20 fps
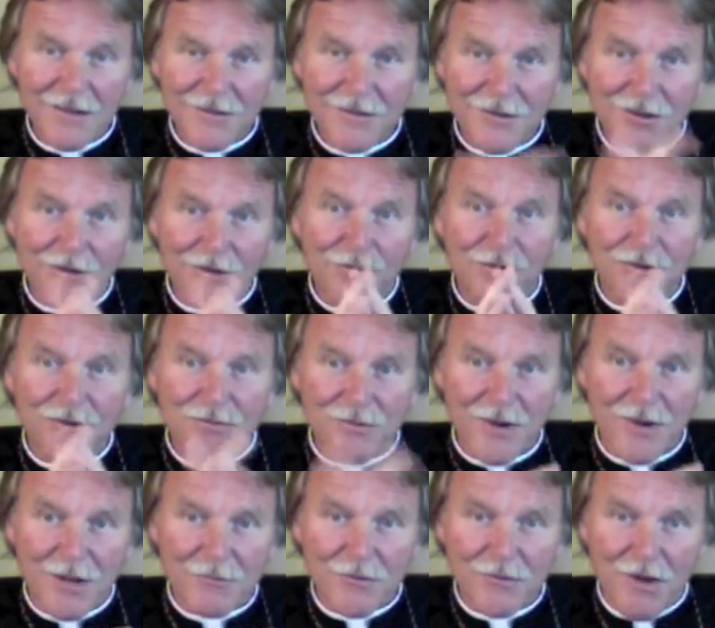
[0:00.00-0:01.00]
You know which one
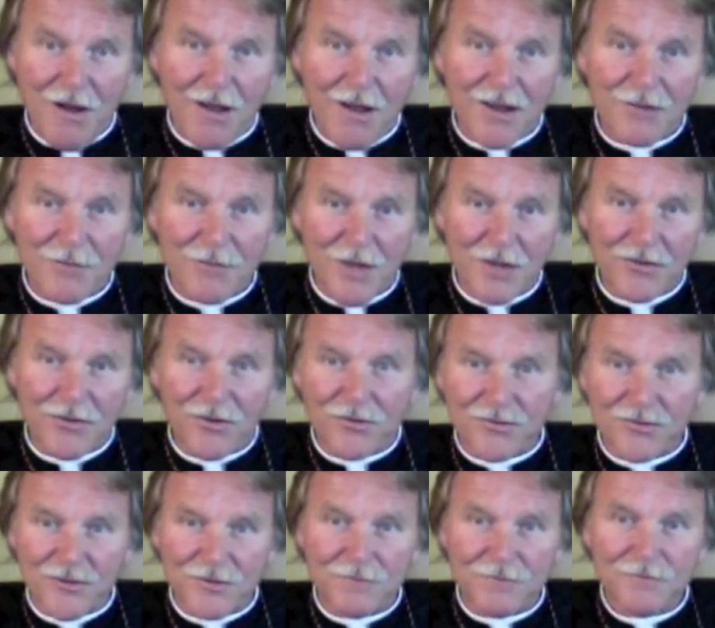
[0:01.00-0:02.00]
I'm talking about,
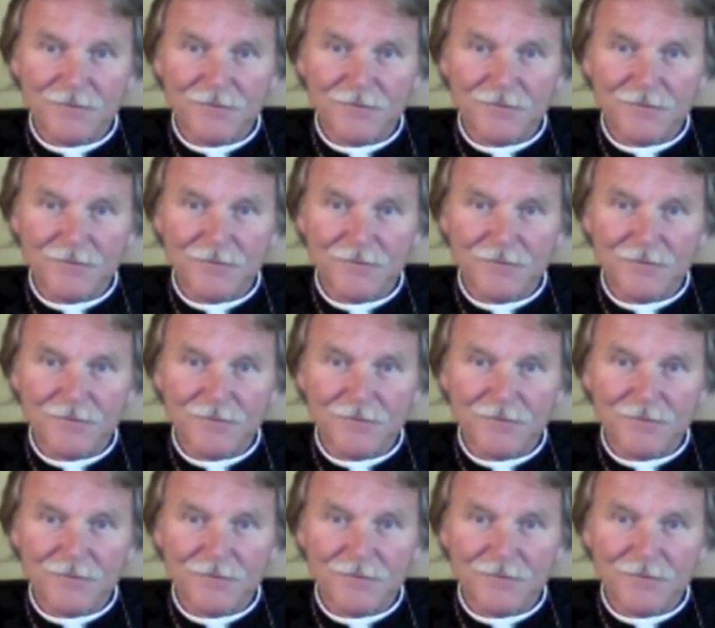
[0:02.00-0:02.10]
don't you?